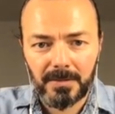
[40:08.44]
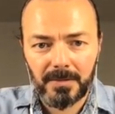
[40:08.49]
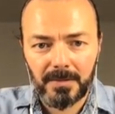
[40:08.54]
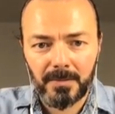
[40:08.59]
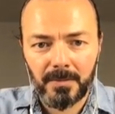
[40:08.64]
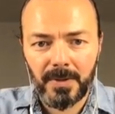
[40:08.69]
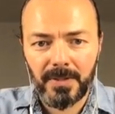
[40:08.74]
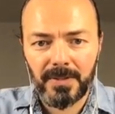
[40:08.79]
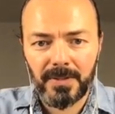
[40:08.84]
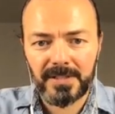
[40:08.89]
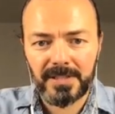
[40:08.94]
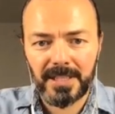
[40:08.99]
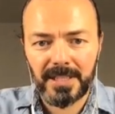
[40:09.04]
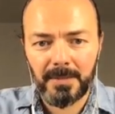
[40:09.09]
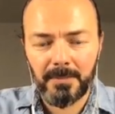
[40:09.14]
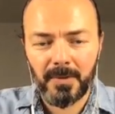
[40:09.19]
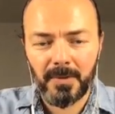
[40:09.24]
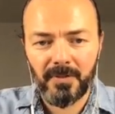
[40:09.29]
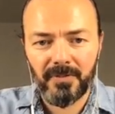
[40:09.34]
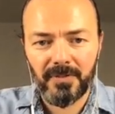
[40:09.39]
with the
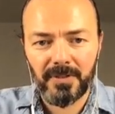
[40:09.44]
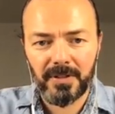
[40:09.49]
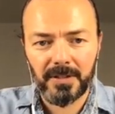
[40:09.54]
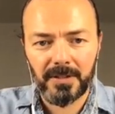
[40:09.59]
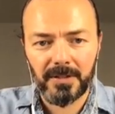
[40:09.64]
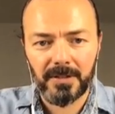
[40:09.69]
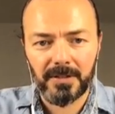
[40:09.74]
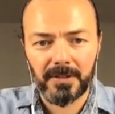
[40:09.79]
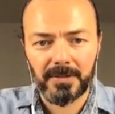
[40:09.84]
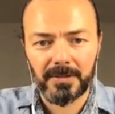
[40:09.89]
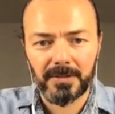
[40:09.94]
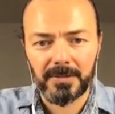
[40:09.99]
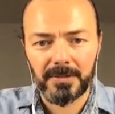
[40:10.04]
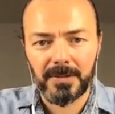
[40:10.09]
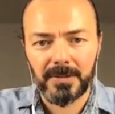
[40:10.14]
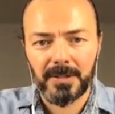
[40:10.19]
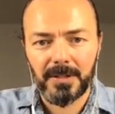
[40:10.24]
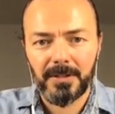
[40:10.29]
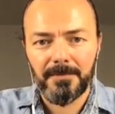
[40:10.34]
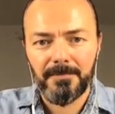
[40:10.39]
setup of the
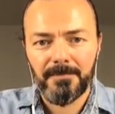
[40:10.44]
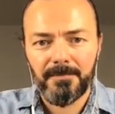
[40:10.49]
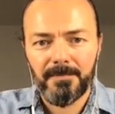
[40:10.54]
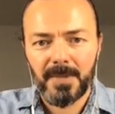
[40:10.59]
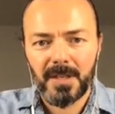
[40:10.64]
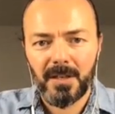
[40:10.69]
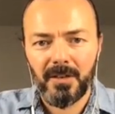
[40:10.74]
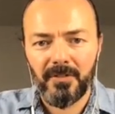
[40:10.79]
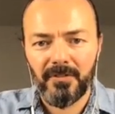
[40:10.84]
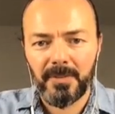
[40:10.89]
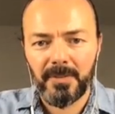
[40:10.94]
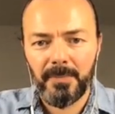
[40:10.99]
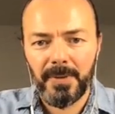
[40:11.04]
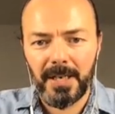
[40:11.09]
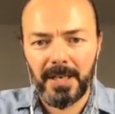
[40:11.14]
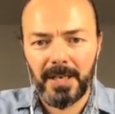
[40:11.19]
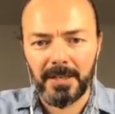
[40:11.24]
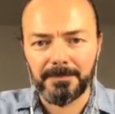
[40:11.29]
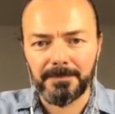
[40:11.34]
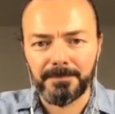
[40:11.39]
of the
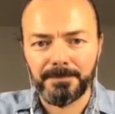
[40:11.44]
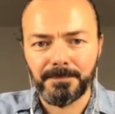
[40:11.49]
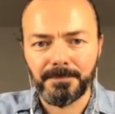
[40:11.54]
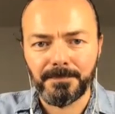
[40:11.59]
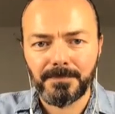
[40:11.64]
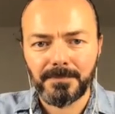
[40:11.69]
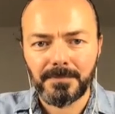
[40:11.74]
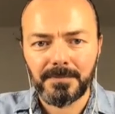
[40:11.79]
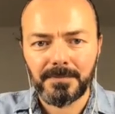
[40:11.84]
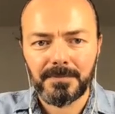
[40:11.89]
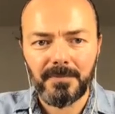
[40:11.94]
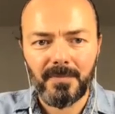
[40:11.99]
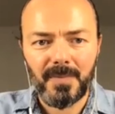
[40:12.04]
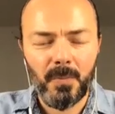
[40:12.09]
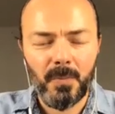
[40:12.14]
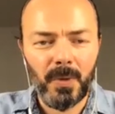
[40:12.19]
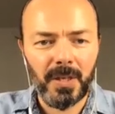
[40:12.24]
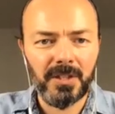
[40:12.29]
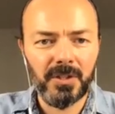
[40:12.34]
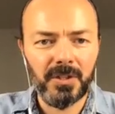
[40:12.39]
pen
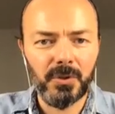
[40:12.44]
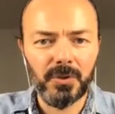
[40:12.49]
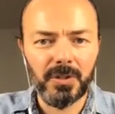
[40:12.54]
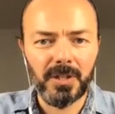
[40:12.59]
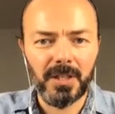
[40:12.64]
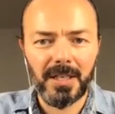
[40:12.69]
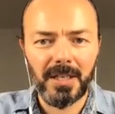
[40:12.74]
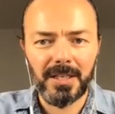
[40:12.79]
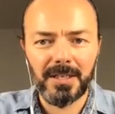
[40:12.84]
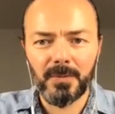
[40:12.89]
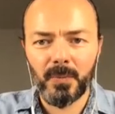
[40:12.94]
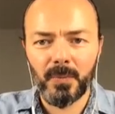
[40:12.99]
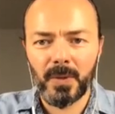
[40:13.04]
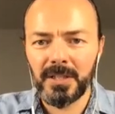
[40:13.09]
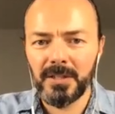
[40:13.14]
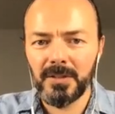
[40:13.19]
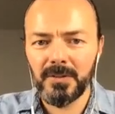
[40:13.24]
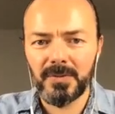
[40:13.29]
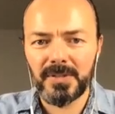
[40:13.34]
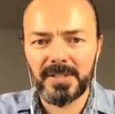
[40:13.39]
when you when
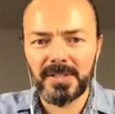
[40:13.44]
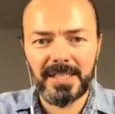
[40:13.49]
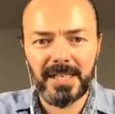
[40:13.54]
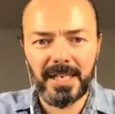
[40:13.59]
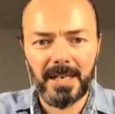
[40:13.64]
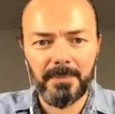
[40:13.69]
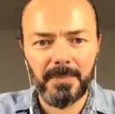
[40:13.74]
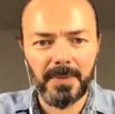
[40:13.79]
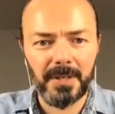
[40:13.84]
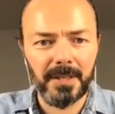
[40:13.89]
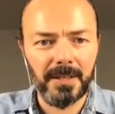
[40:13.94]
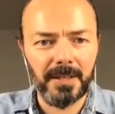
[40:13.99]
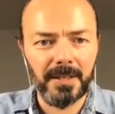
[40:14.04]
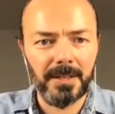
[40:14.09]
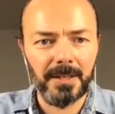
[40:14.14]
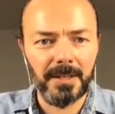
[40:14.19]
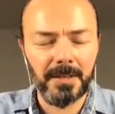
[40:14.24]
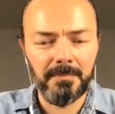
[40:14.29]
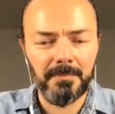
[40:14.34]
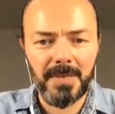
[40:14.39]
you set up
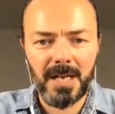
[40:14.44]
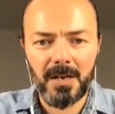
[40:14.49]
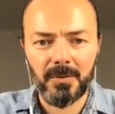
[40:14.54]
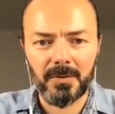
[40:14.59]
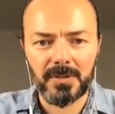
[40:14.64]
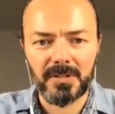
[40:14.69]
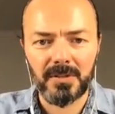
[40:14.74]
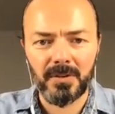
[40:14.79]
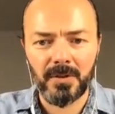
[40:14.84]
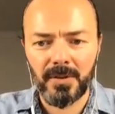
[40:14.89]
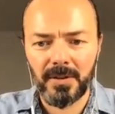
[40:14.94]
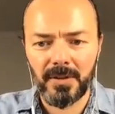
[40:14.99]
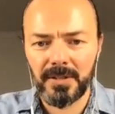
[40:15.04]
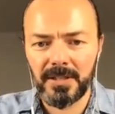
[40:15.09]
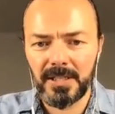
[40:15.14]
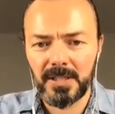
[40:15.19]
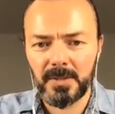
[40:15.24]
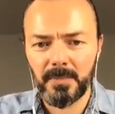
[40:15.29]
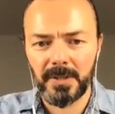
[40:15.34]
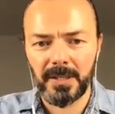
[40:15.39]
a, a, mouse on the
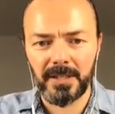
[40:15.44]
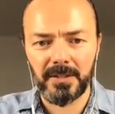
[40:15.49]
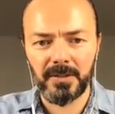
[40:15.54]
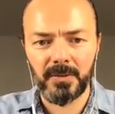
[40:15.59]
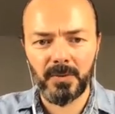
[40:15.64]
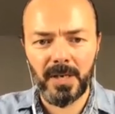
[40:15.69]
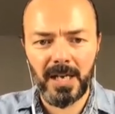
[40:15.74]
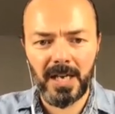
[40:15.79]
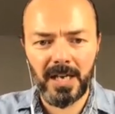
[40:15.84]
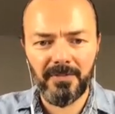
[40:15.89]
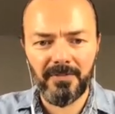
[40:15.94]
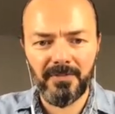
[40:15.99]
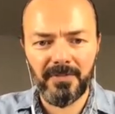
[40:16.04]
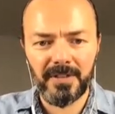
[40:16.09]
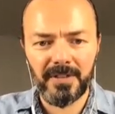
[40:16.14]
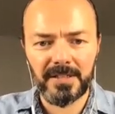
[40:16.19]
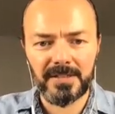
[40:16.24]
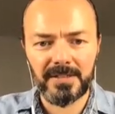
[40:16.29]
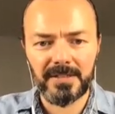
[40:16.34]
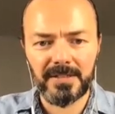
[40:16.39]
display, you have
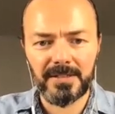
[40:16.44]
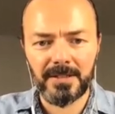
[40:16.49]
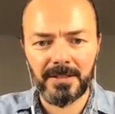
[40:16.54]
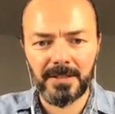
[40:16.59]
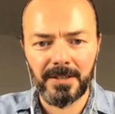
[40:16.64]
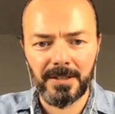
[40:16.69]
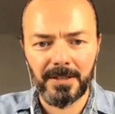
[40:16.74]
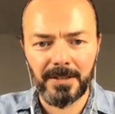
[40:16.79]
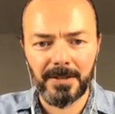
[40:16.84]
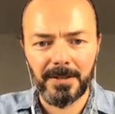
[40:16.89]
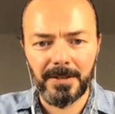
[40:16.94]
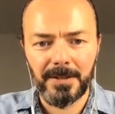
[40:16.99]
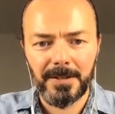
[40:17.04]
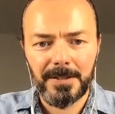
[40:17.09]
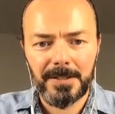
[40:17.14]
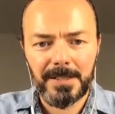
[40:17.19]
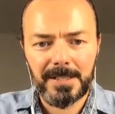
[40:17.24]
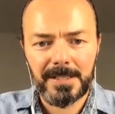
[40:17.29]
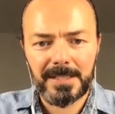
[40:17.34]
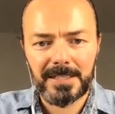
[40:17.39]
this uh,
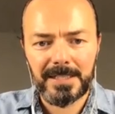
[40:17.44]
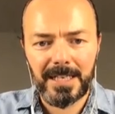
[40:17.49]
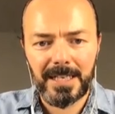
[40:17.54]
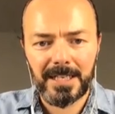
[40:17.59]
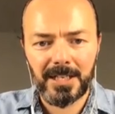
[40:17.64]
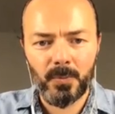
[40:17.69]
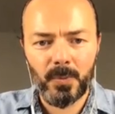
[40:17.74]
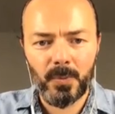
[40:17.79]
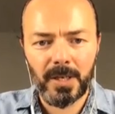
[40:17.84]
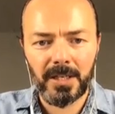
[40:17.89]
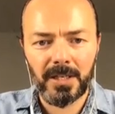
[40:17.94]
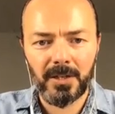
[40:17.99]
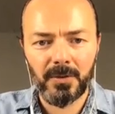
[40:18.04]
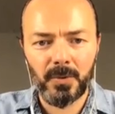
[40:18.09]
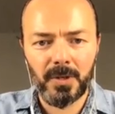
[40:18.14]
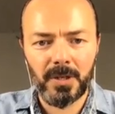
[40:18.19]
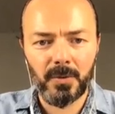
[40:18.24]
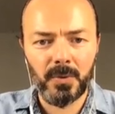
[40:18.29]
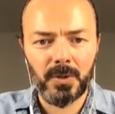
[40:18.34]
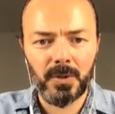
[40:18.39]
slider back here
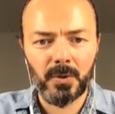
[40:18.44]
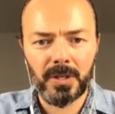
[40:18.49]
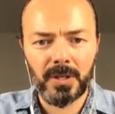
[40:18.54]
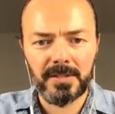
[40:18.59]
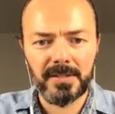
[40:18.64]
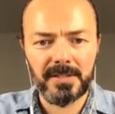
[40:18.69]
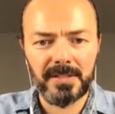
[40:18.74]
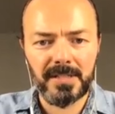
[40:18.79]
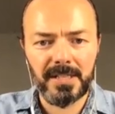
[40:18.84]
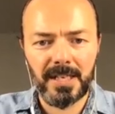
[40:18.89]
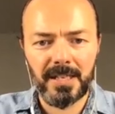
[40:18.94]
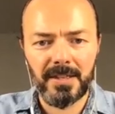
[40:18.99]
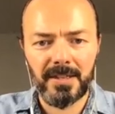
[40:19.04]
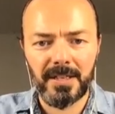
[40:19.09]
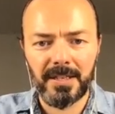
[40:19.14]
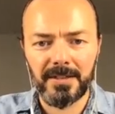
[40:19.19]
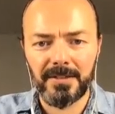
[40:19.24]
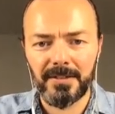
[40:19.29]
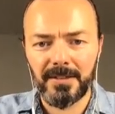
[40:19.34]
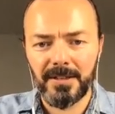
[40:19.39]
where you can say
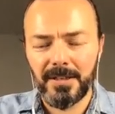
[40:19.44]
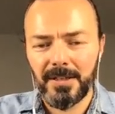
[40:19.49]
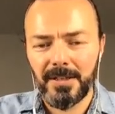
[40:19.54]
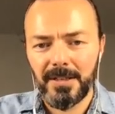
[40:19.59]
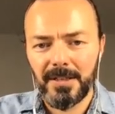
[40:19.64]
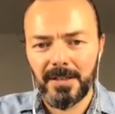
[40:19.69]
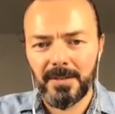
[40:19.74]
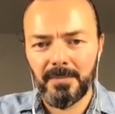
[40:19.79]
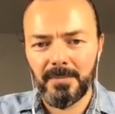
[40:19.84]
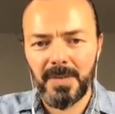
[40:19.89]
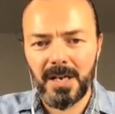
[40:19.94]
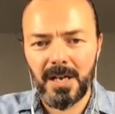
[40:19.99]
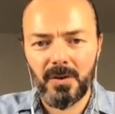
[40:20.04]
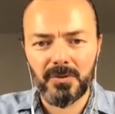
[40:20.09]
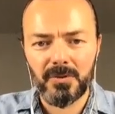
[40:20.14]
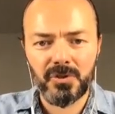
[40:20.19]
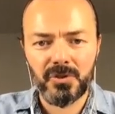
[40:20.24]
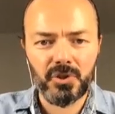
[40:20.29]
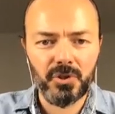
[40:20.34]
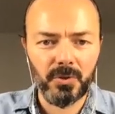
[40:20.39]
that the
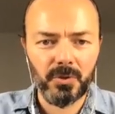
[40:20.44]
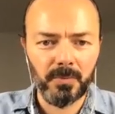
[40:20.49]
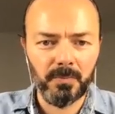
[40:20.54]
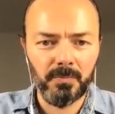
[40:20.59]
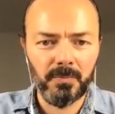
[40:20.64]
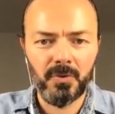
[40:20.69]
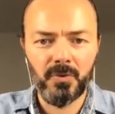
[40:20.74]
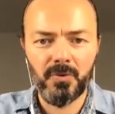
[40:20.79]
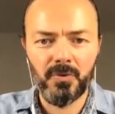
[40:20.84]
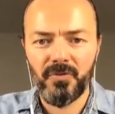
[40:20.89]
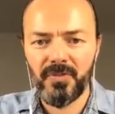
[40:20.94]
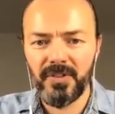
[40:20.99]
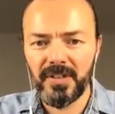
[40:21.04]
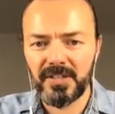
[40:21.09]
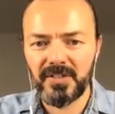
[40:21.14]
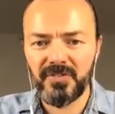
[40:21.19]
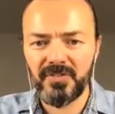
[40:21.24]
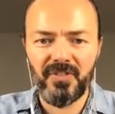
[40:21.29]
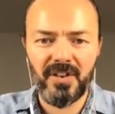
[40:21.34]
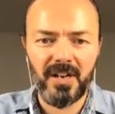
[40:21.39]
mouse shouldn't move
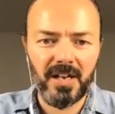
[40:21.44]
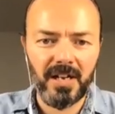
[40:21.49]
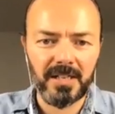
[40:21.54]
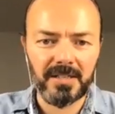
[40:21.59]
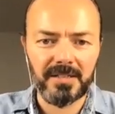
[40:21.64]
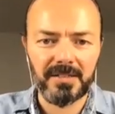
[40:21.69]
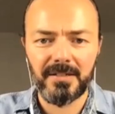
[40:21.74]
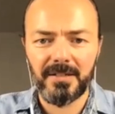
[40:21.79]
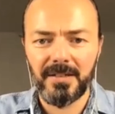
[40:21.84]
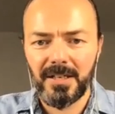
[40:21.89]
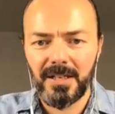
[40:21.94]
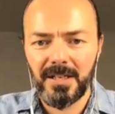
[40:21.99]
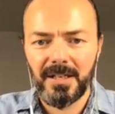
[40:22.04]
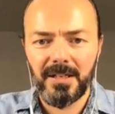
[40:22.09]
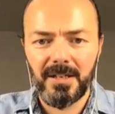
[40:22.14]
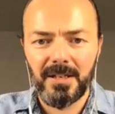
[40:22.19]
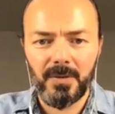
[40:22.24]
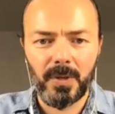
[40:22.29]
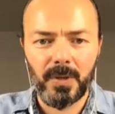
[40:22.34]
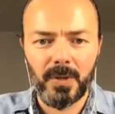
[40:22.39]
this fast
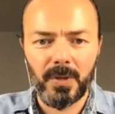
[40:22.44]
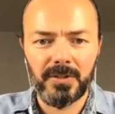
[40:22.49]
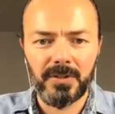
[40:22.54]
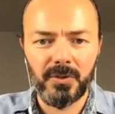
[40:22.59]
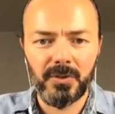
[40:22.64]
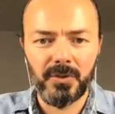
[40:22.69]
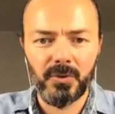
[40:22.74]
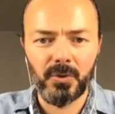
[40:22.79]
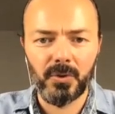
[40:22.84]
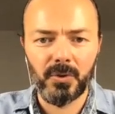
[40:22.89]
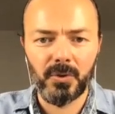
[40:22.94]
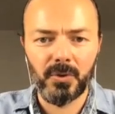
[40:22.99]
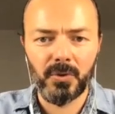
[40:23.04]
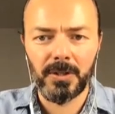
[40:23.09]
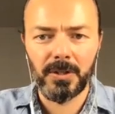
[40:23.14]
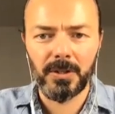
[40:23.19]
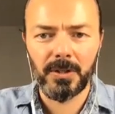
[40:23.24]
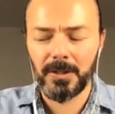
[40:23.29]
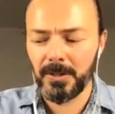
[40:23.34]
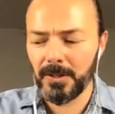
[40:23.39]
when you
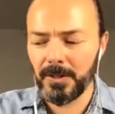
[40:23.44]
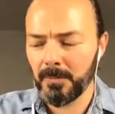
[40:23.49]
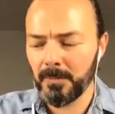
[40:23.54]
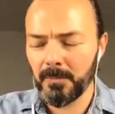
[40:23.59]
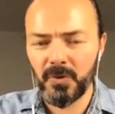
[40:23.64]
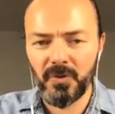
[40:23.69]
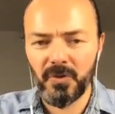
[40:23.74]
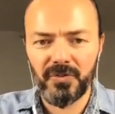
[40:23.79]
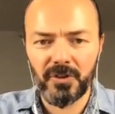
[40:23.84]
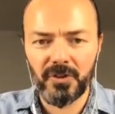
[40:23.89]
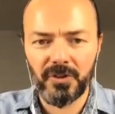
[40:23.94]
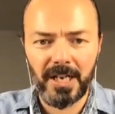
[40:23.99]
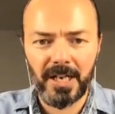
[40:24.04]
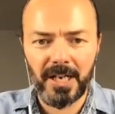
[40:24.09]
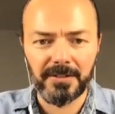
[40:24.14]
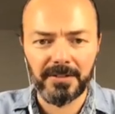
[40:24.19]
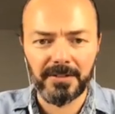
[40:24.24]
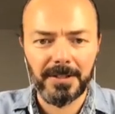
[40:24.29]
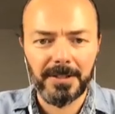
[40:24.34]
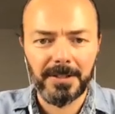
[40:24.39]
uh, uh move your
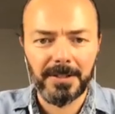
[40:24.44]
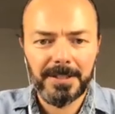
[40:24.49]
hand.